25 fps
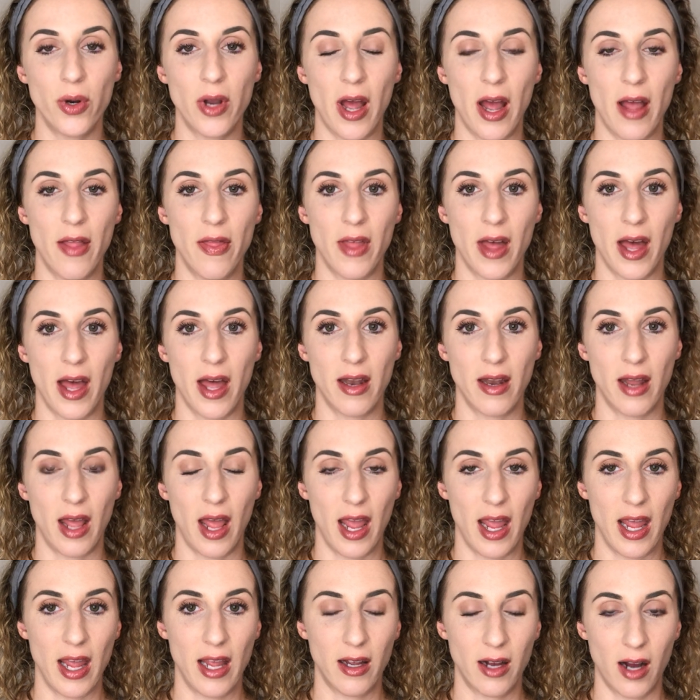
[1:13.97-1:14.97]
and then
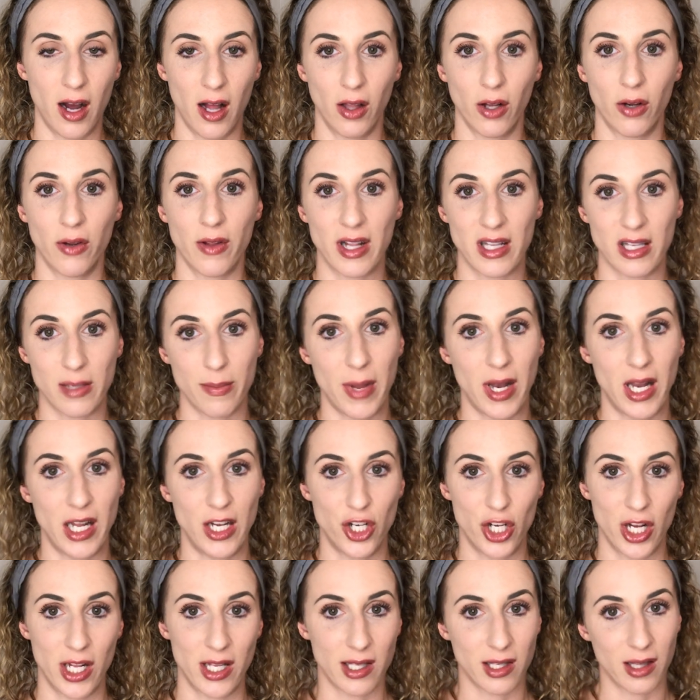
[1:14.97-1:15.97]
a color that's many
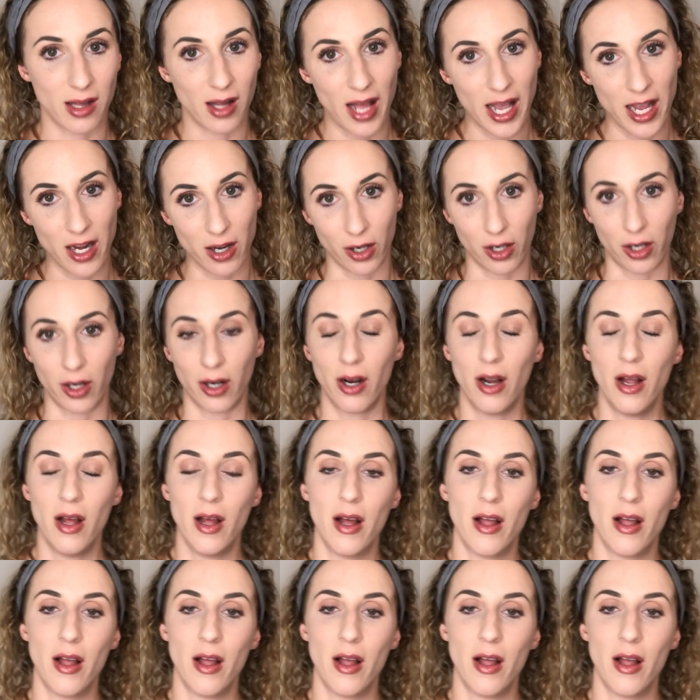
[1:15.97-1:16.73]
shades lighter